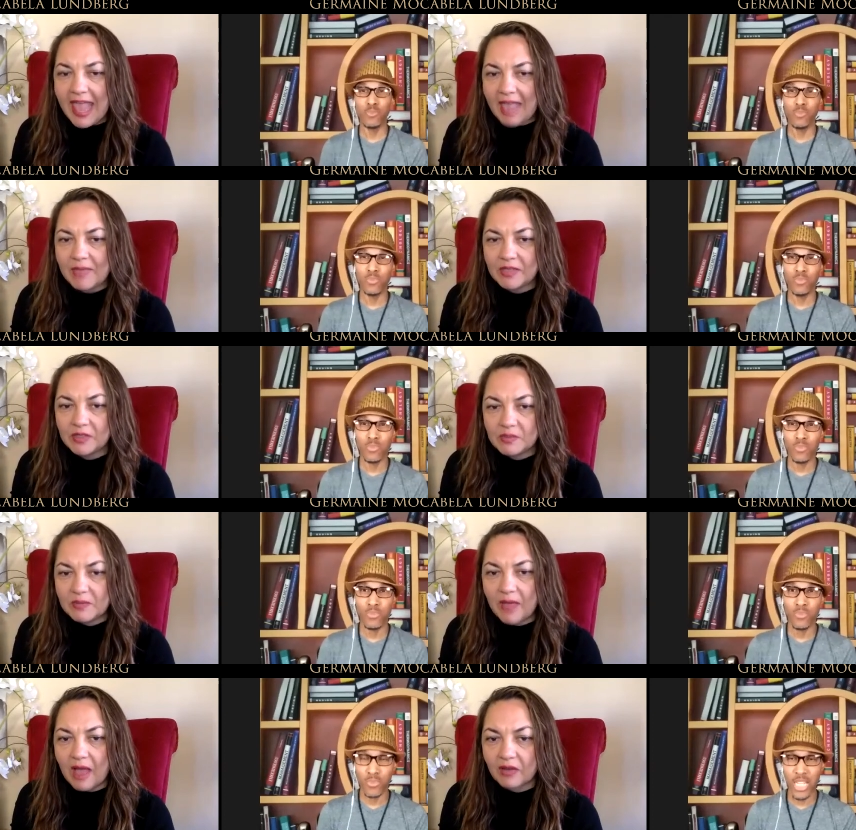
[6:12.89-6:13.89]
Speaker 1: I mean, to
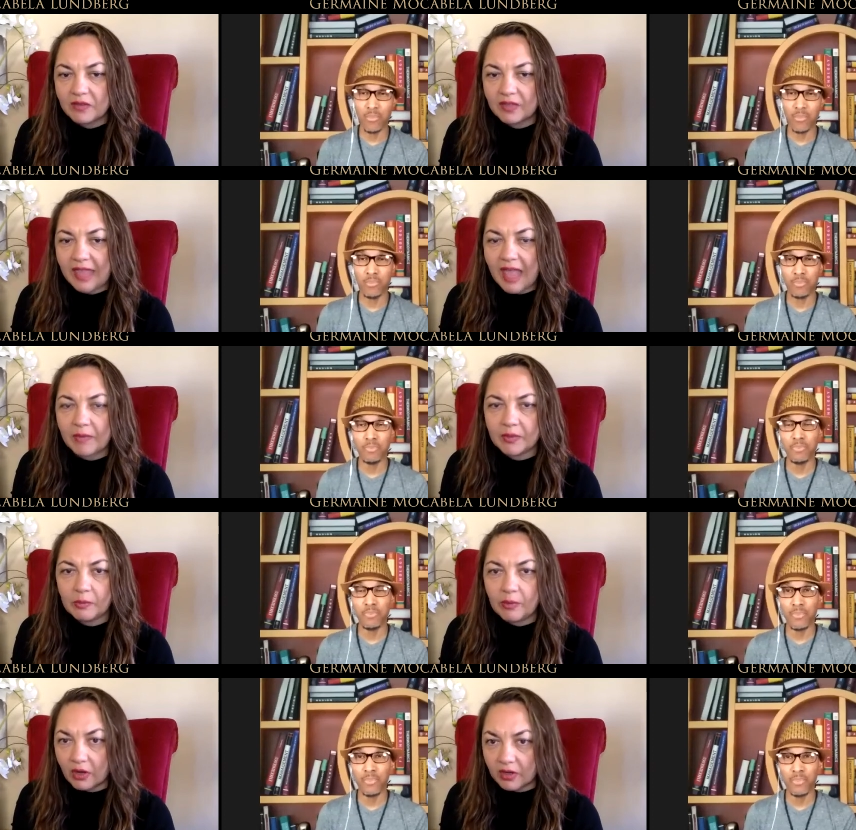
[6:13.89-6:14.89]
be part yeah. of the
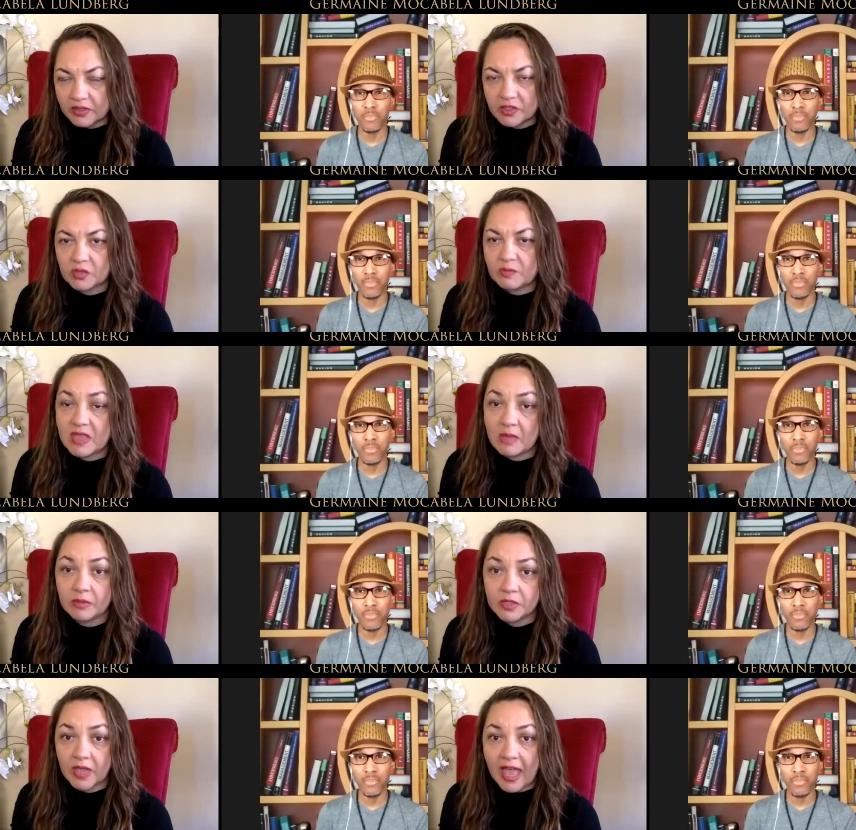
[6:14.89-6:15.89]
capital partners, to be
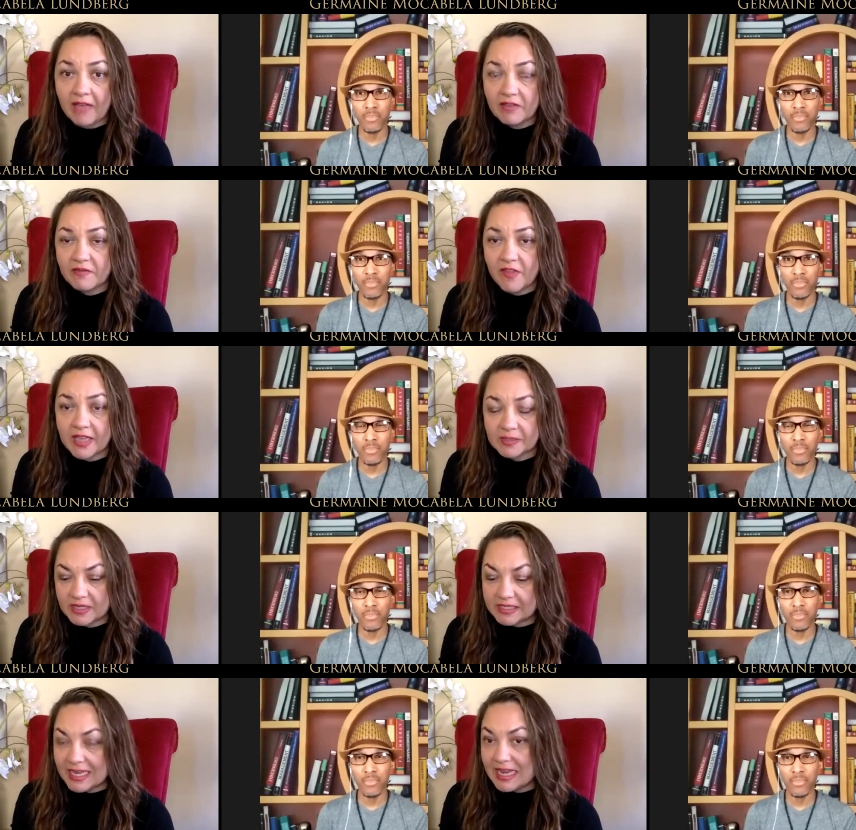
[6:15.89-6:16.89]
able to have
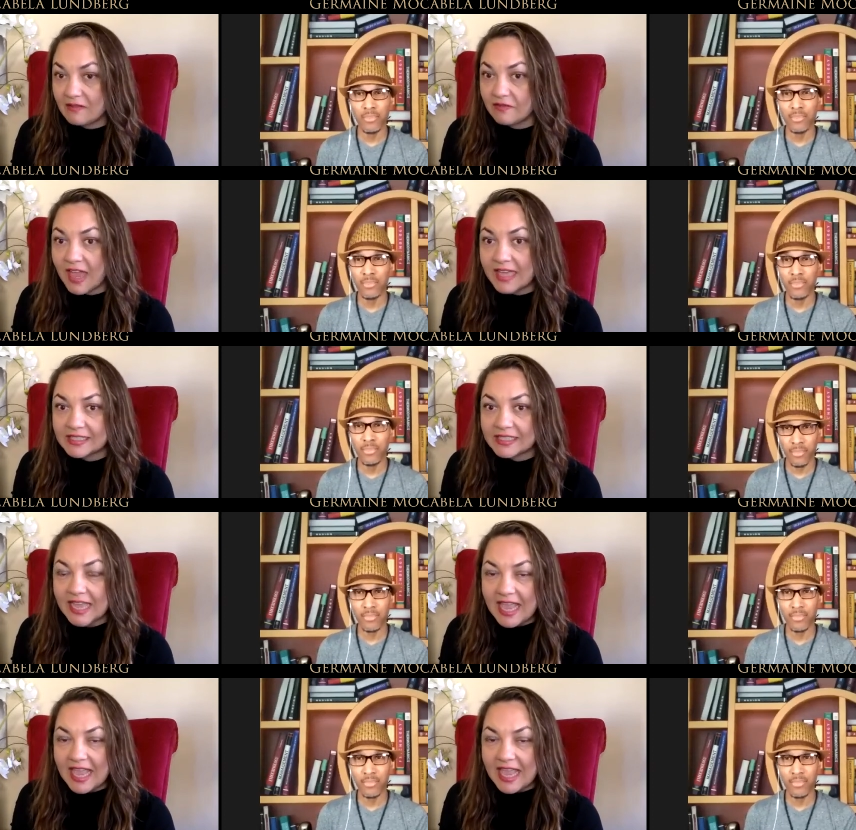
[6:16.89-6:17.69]
investments and invest